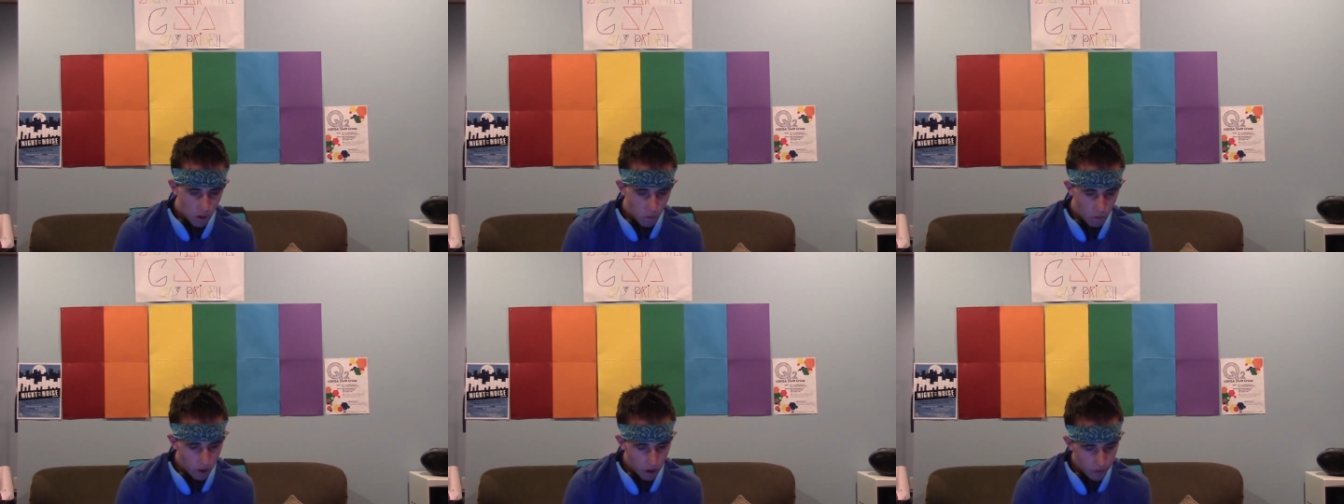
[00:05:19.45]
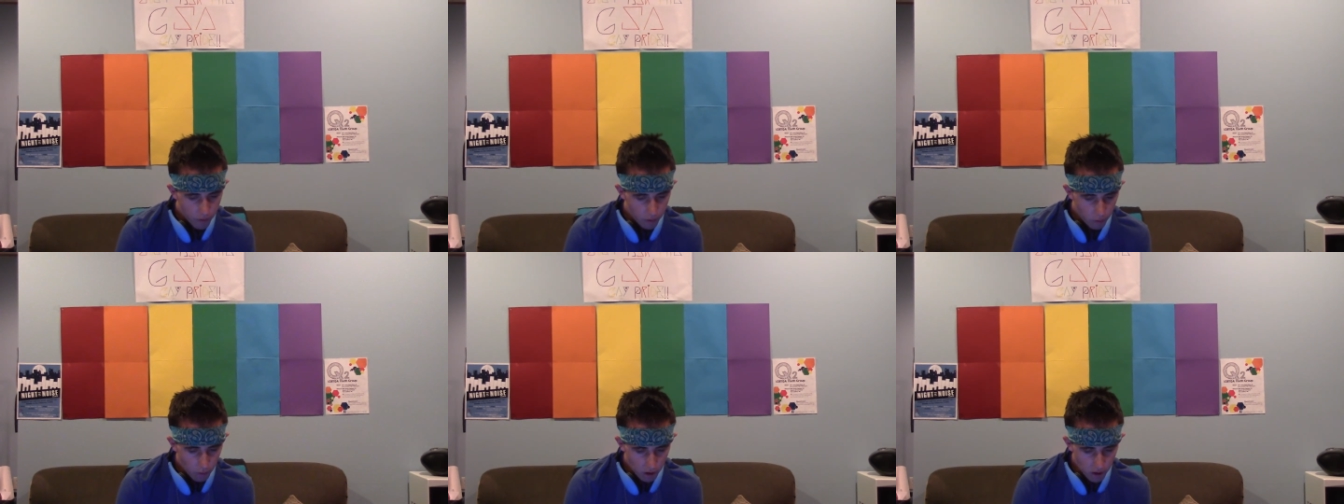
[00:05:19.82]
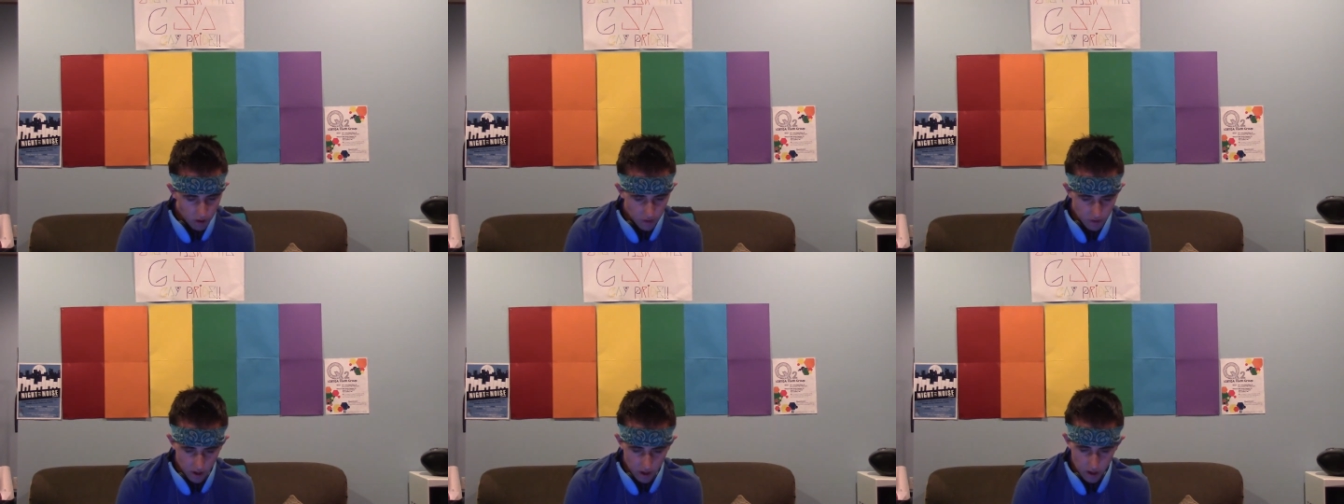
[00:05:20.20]
Well, if you want
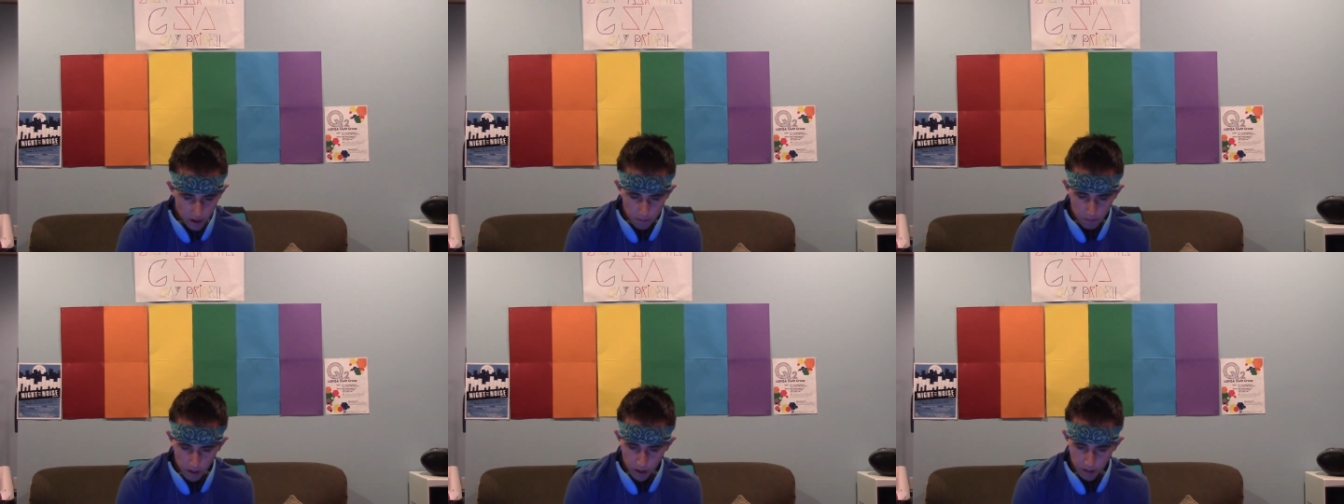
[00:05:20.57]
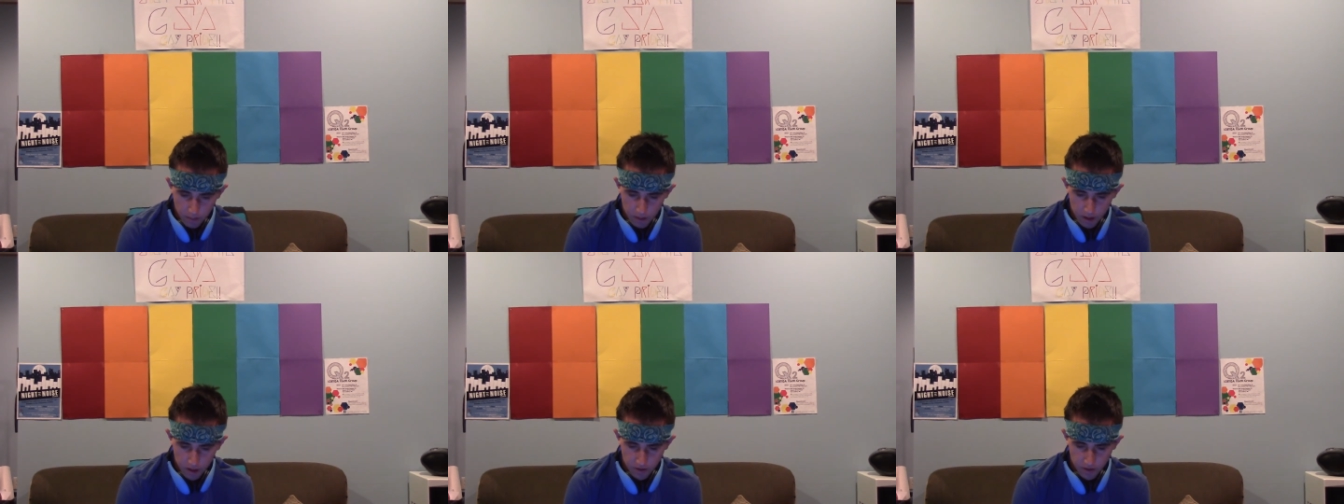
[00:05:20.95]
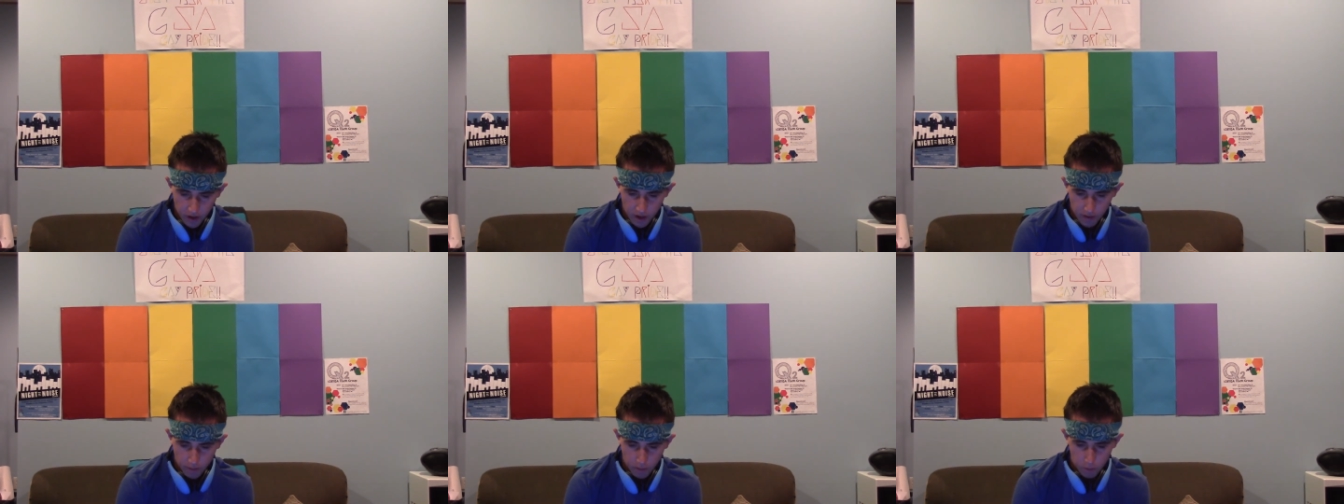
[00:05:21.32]
to stay at my place, I
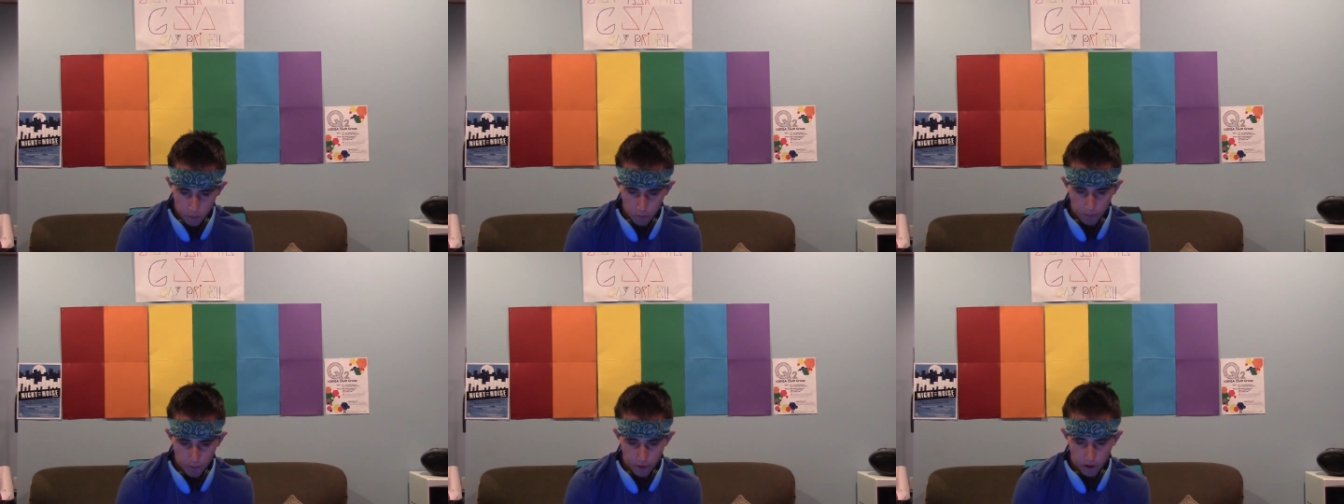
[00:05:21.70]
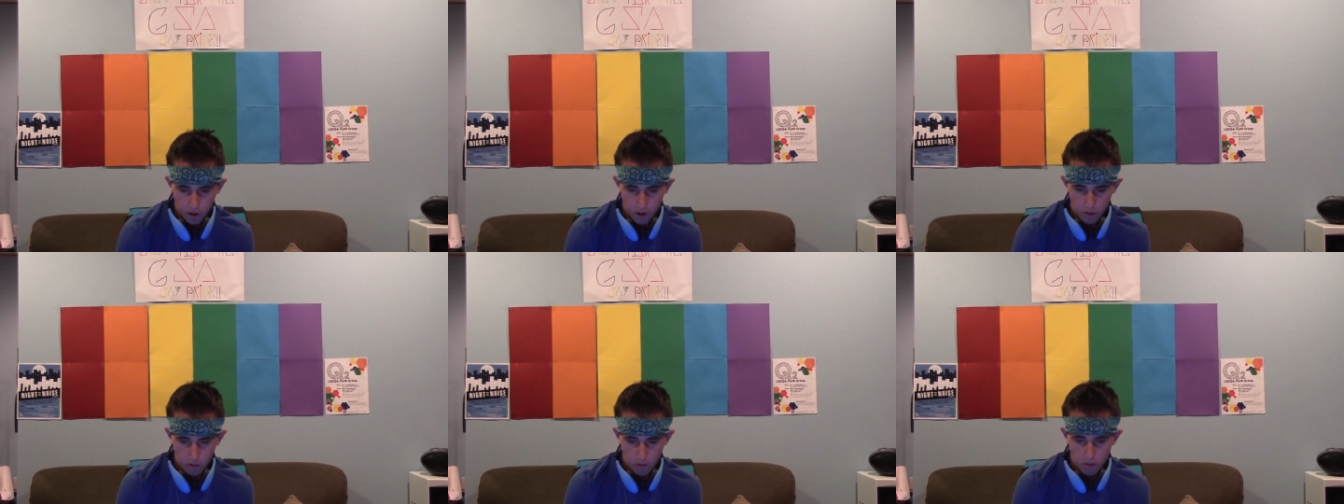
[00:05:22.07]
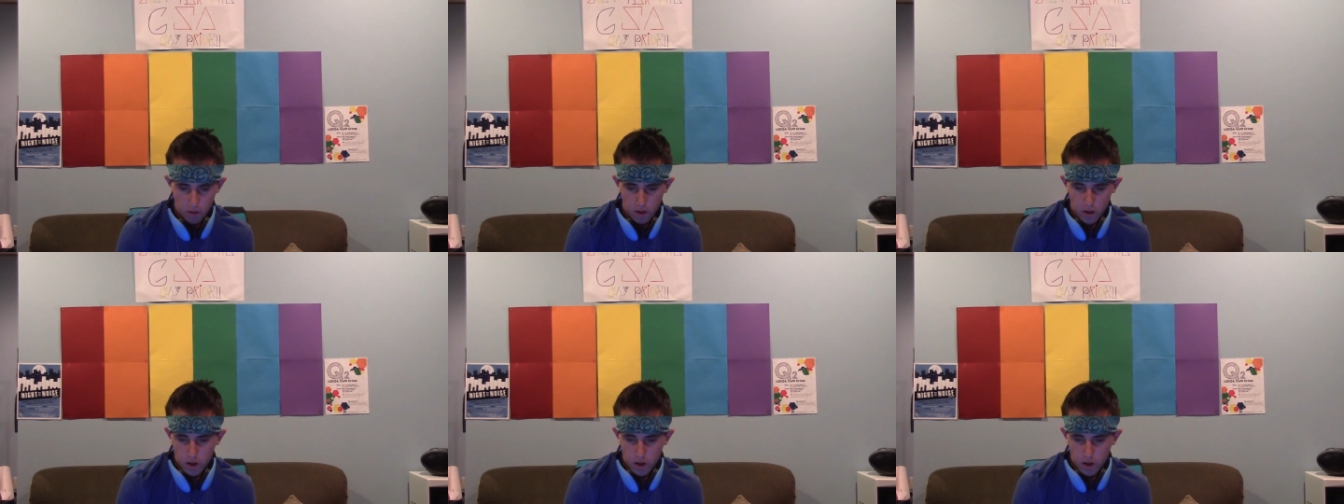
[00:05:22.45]
have a room for you.